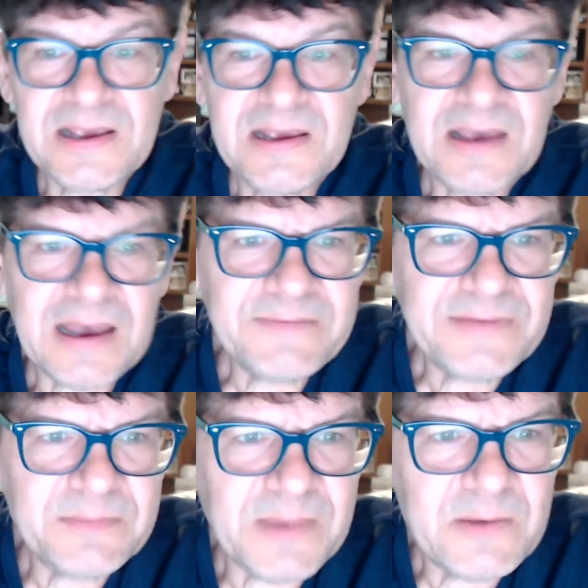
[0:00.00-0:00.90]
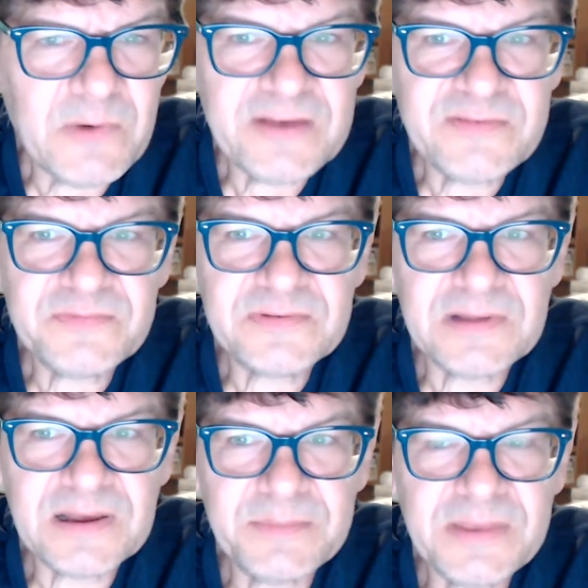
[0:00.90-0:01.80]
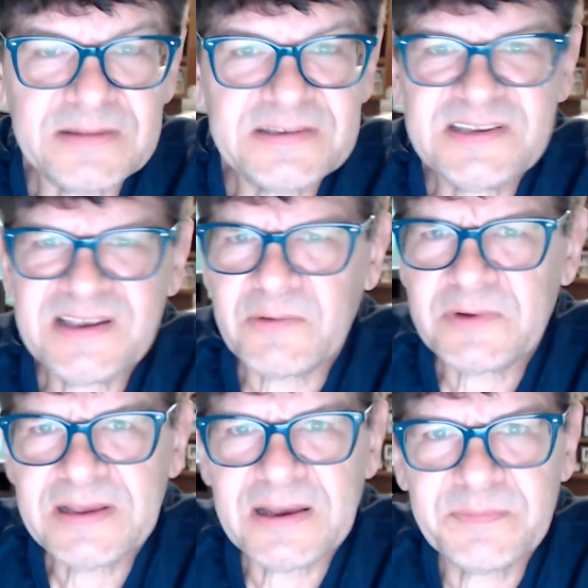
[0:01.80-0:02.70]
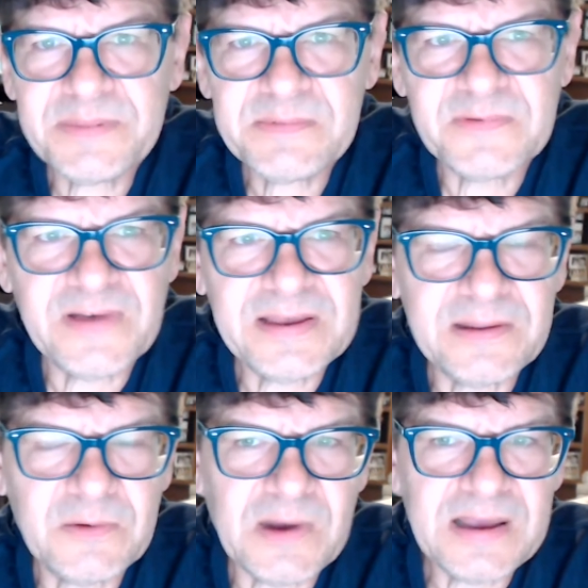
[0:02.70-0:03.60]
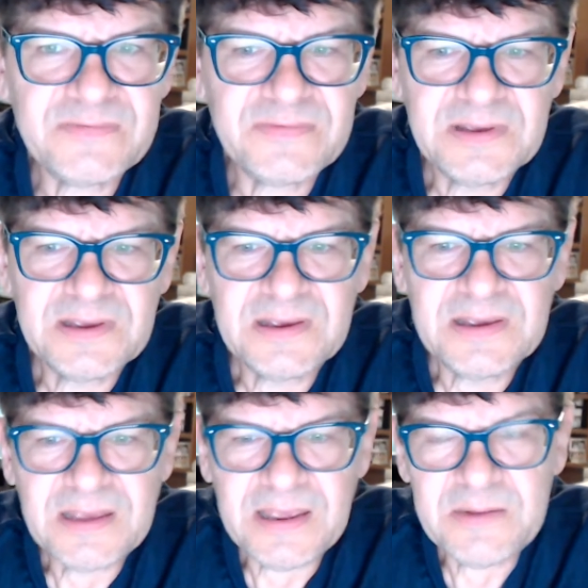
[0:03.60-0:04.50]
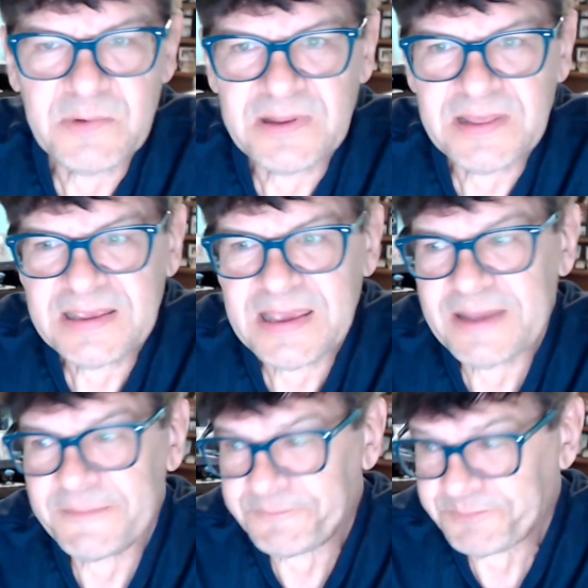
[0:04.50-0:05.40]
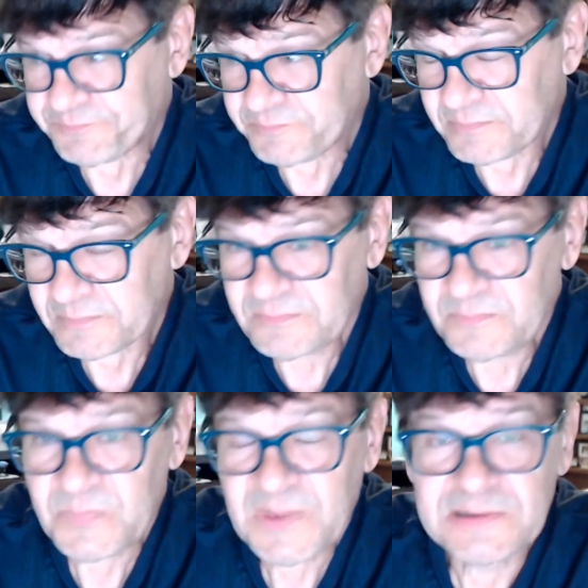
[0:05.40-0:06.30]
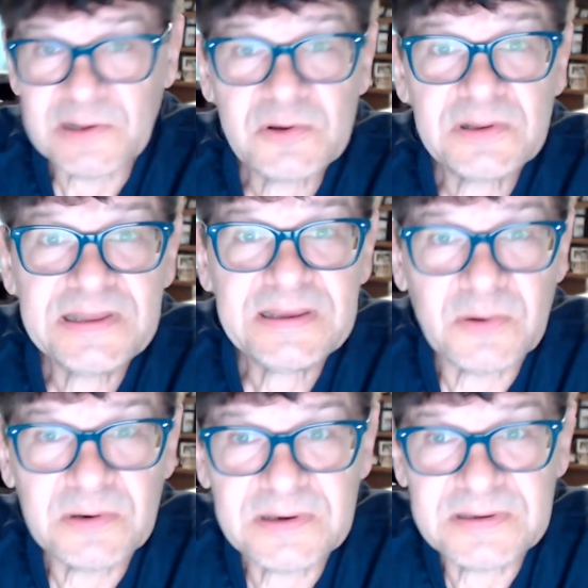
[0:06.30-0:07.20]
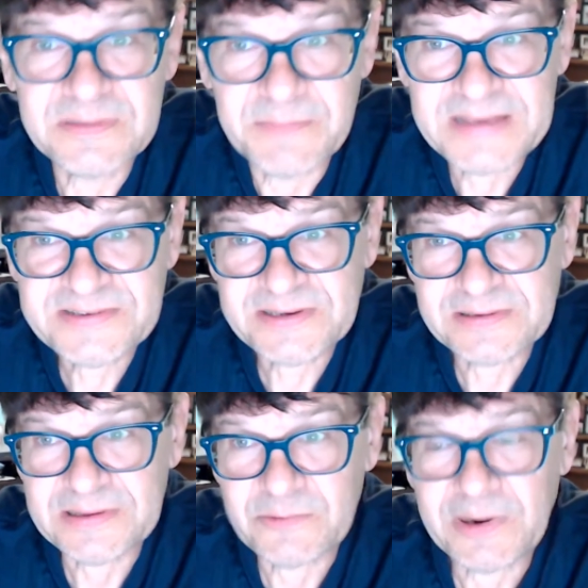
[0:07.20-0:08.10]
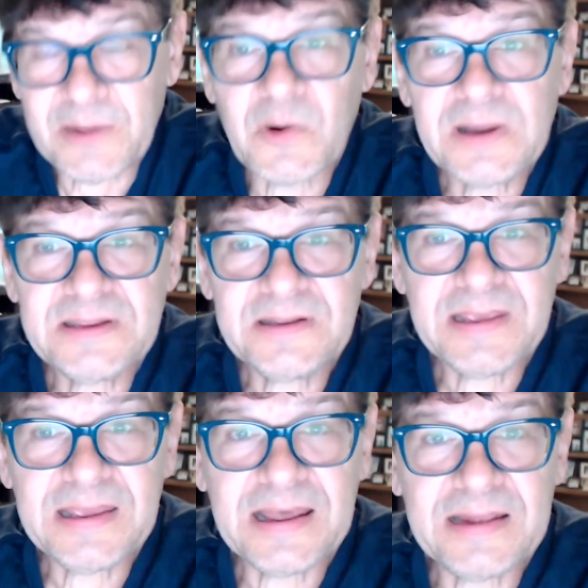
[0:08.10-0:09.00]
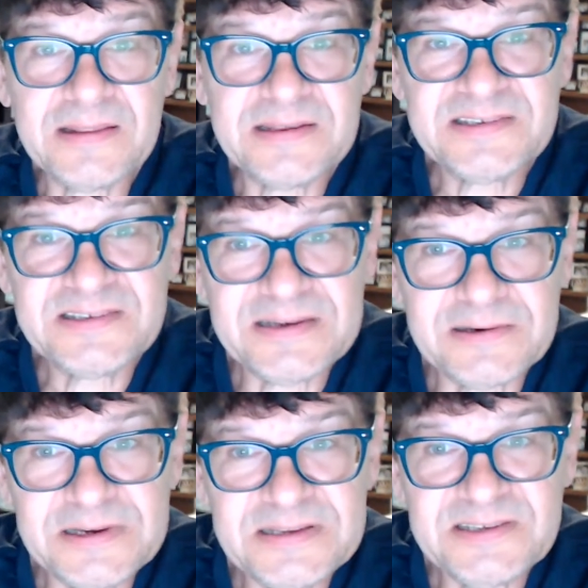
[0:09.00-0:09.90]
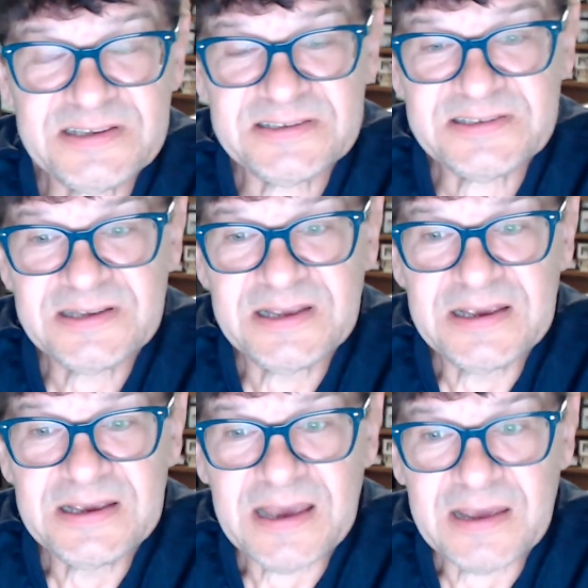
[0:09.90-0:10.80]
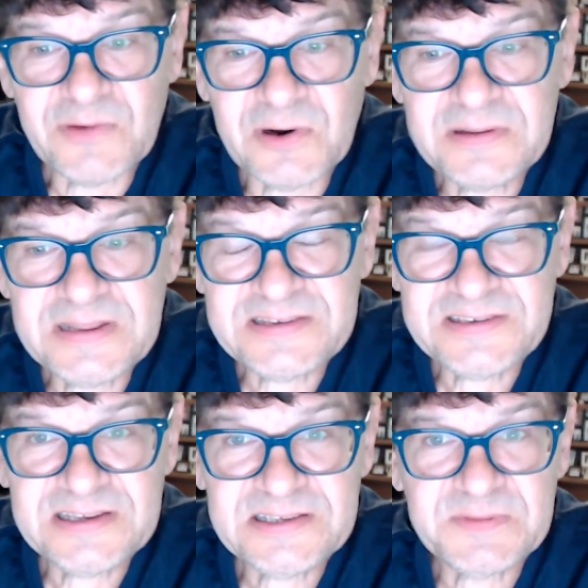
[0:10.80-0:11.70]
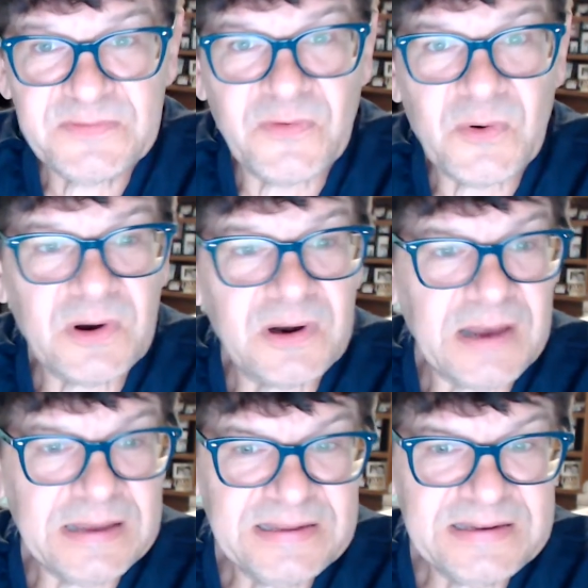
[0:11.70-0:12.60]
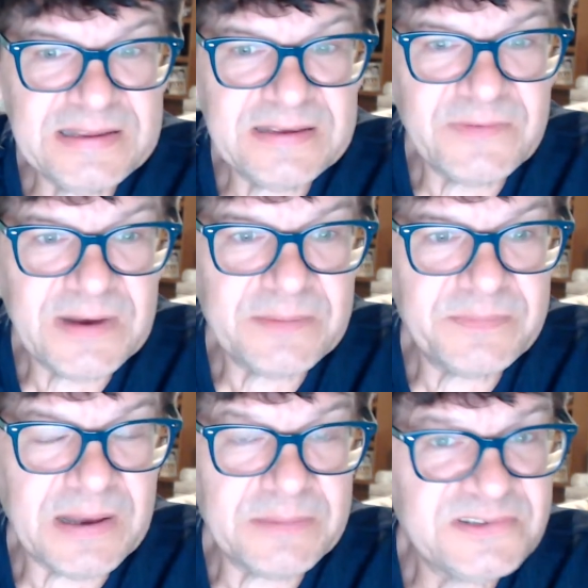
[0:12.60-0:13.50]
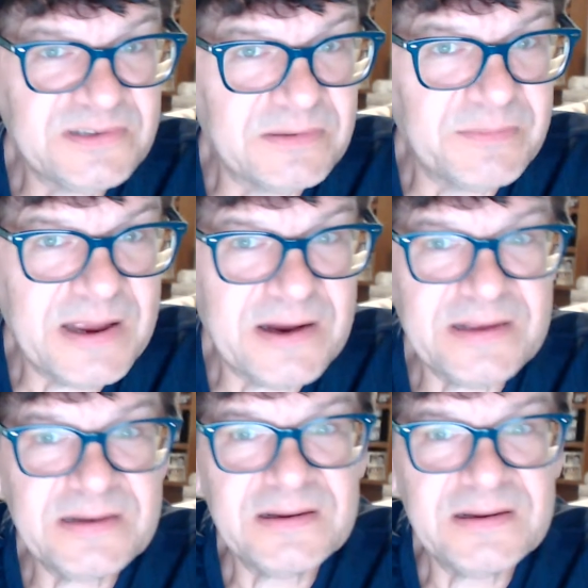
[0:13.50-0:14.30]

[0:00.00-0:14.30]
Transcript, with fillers: I found my wife uh, Beyond the Sea. I want to help people find their wife anywhere they can, locally or domestically. What I want you to get out of this series is, I've heard these things before, I didn't give up, I'm still married,